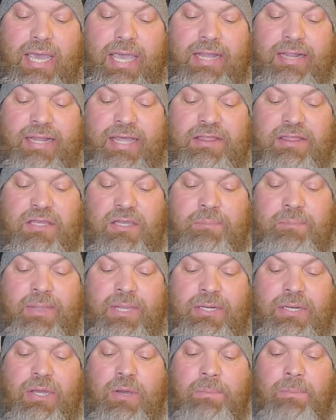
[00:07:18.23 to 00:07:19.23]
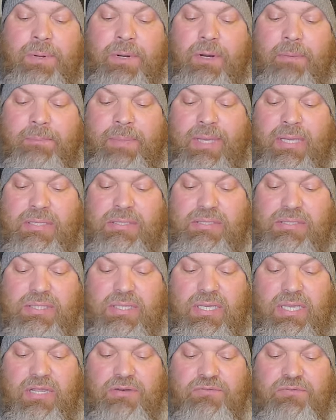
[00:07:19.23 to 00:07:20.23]
And let there be no
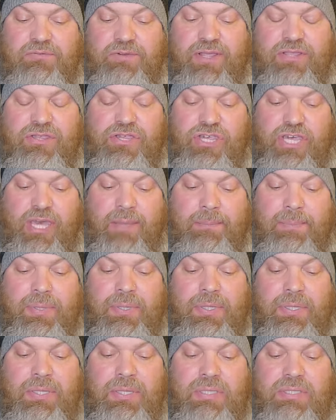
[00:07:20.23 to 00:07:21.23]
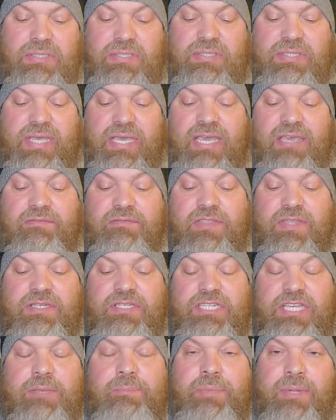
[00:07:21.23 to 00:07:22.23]
purpose in friendship save
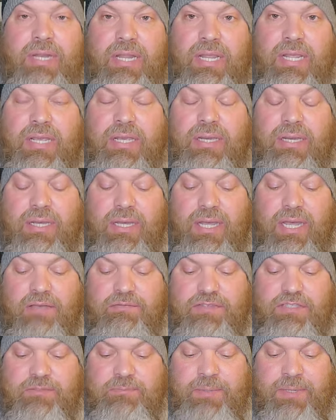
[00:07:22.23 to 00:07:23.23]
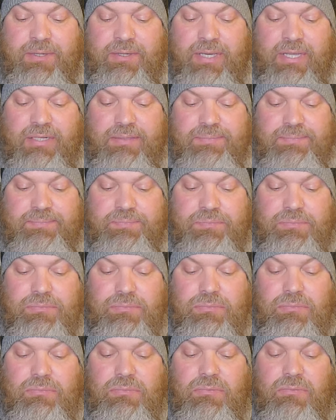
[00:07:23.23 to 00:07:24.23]
the deepening of spirit.
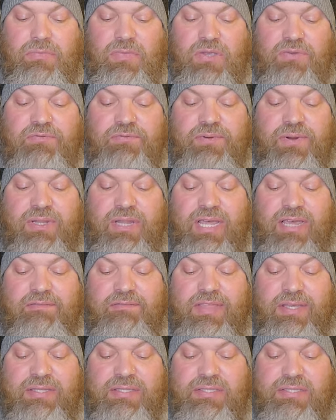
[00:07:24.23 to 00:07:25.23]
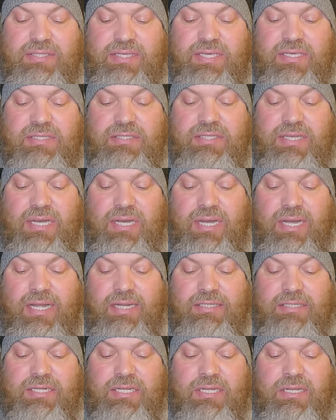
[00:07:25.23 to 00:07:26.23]
For love that seeks
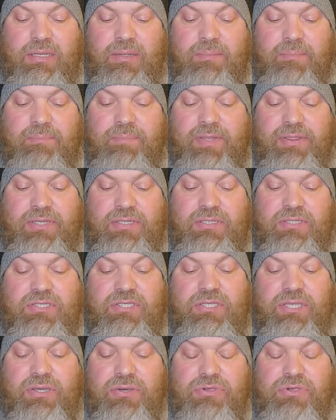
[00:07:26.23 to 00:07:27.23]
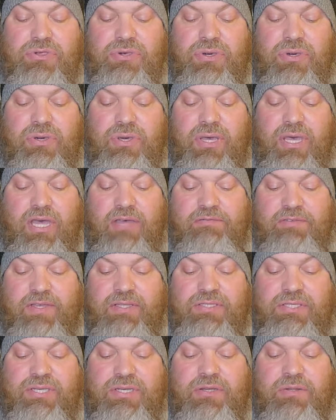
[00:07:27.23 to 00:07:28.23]
aught, but the disclosure of
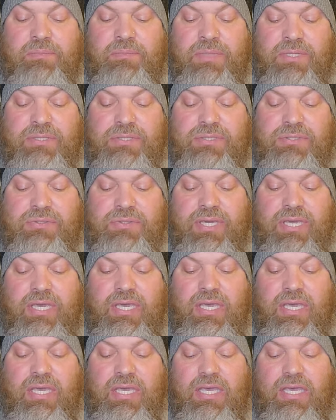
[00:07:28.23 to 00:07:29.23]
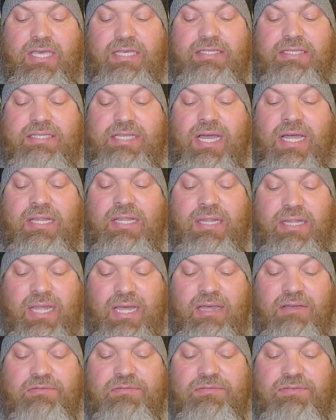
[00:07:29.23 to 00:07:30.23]
its own mystery is not
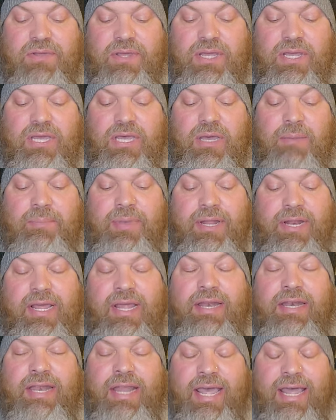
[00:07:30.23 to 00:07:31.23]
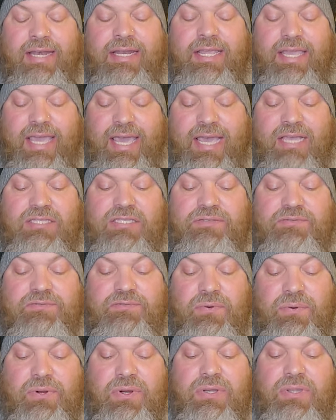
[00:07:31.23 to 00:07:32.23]
love, but a net cast
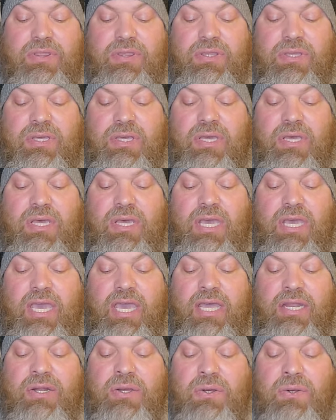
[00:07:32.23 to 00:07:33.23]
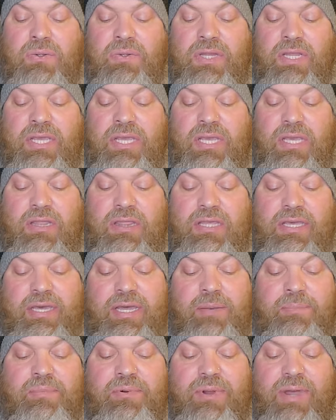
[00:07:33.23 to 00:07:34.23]
forth, and only the
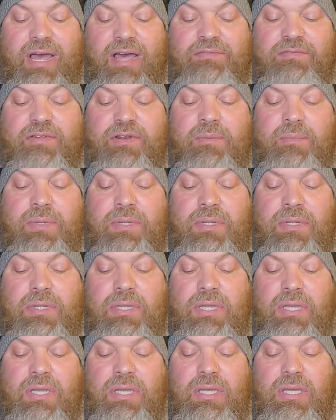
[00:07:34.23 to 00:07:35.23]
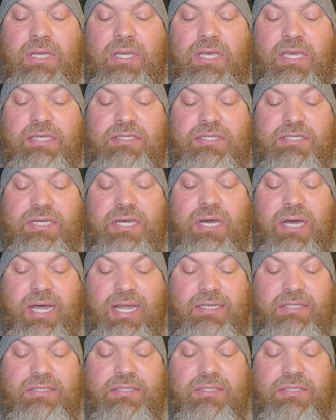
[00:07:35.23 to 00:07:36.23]
unprofitable is
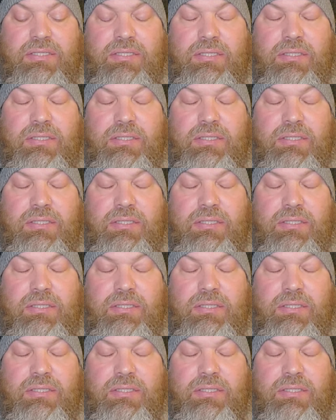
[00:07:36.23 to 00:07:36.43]
caught